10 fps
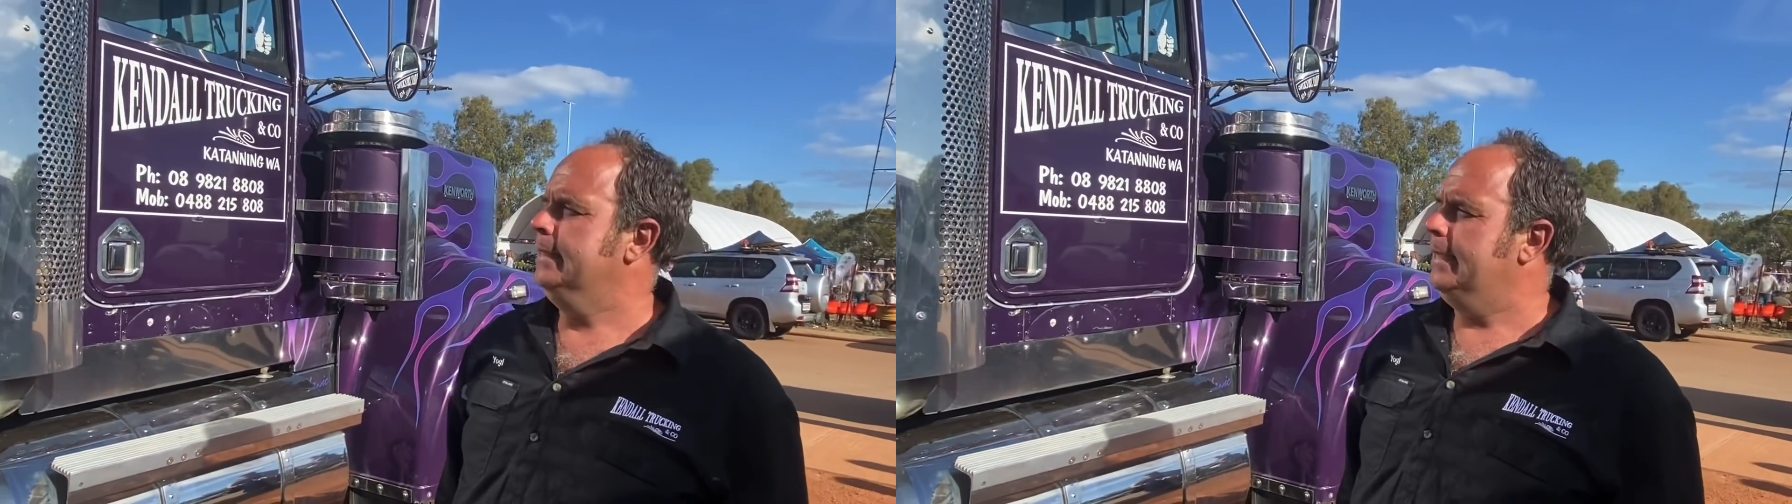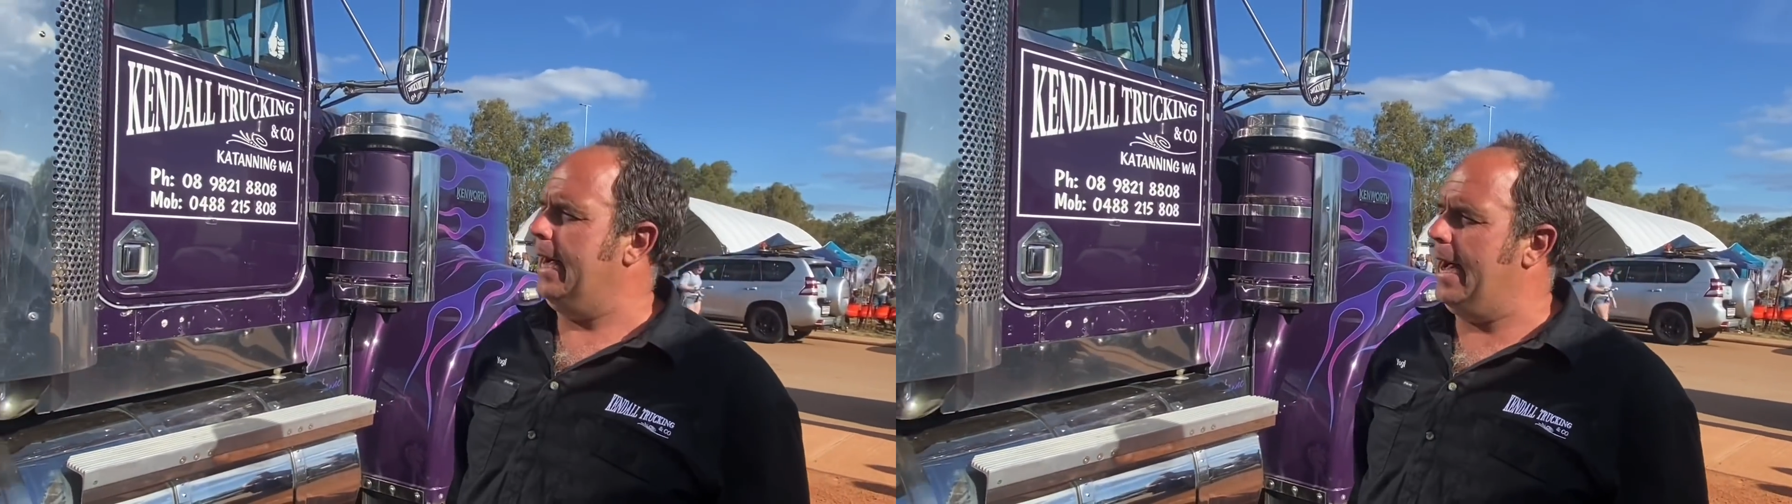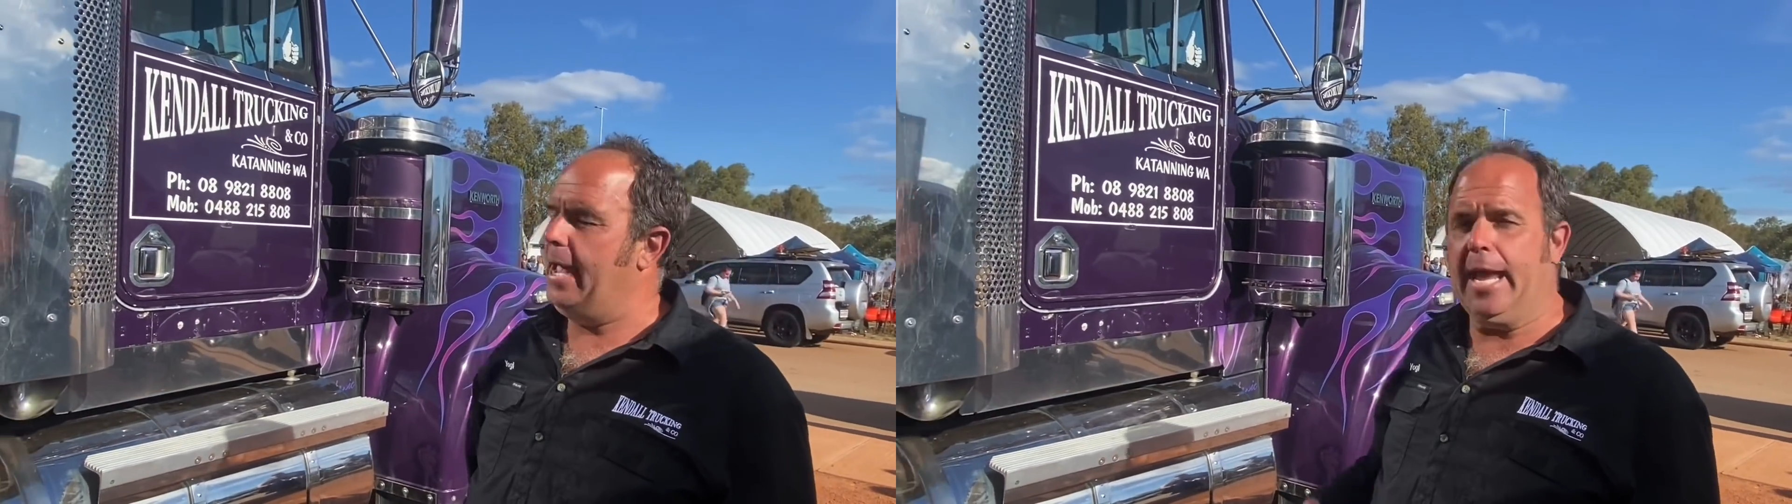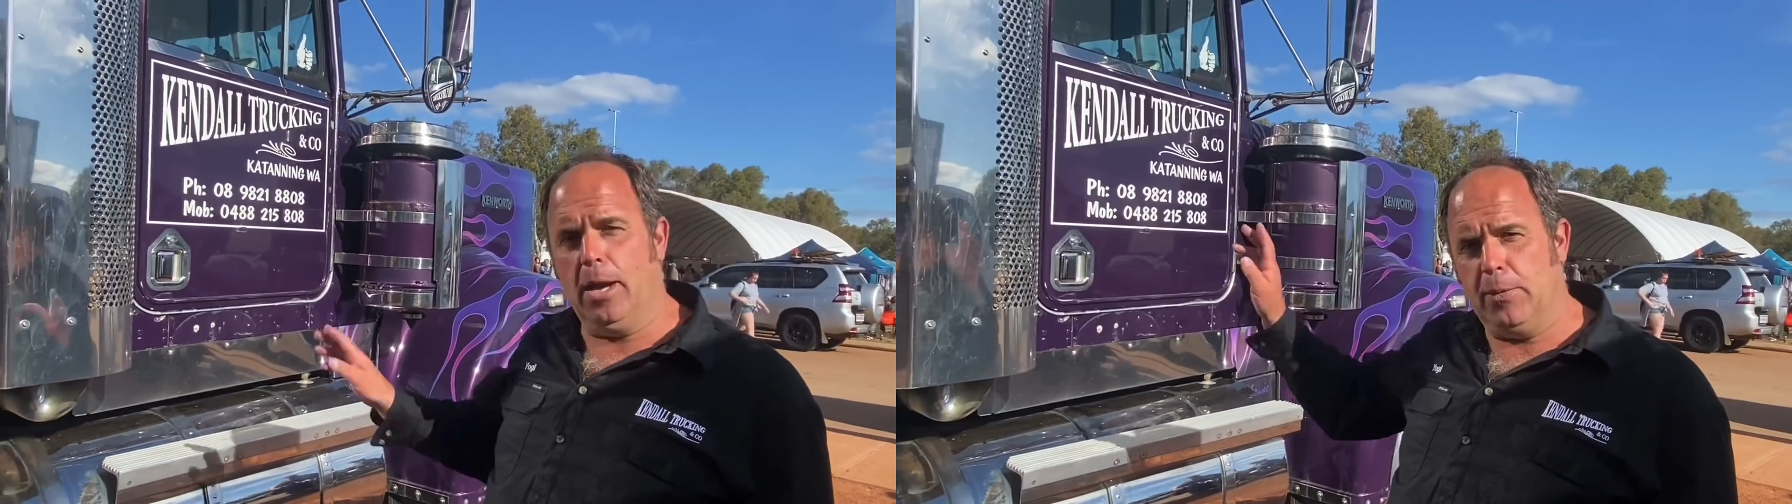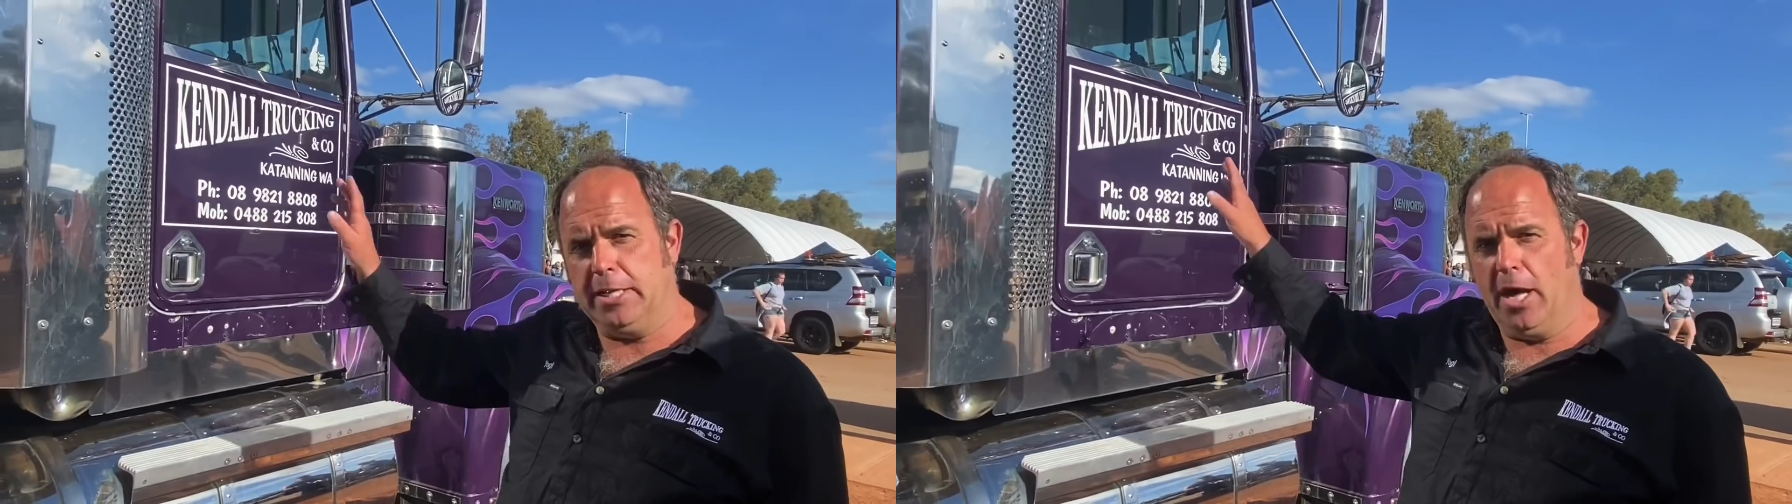air
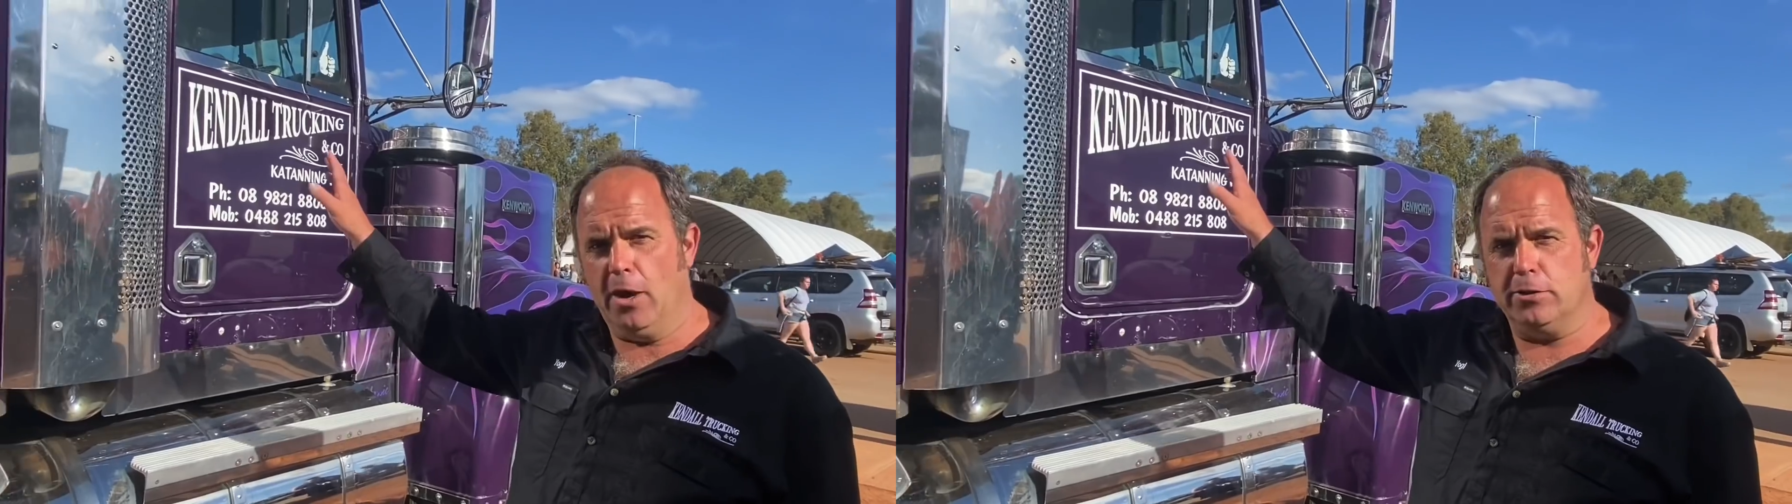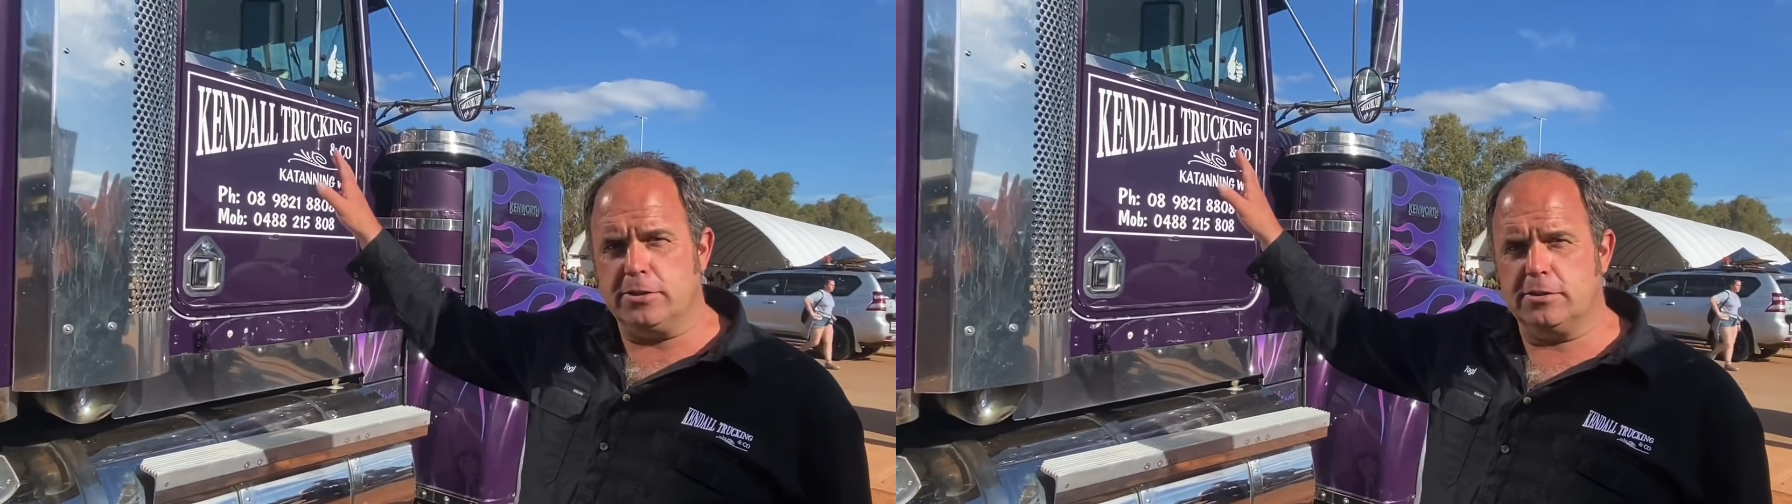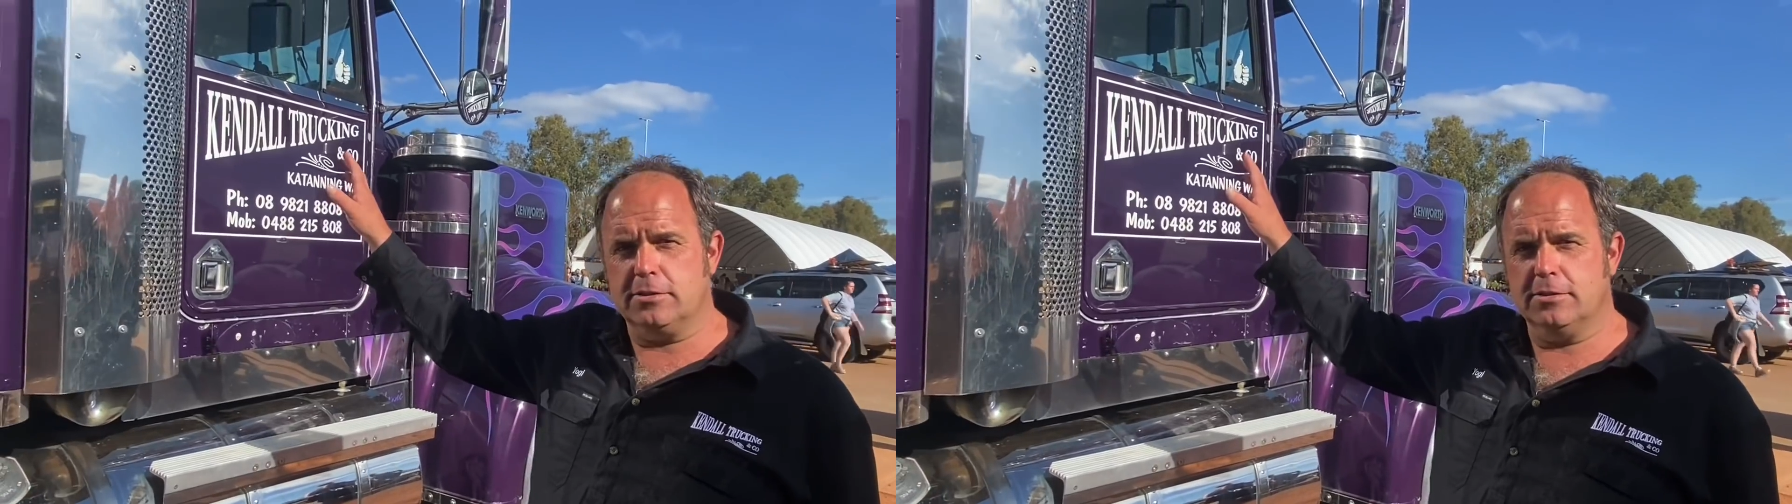windows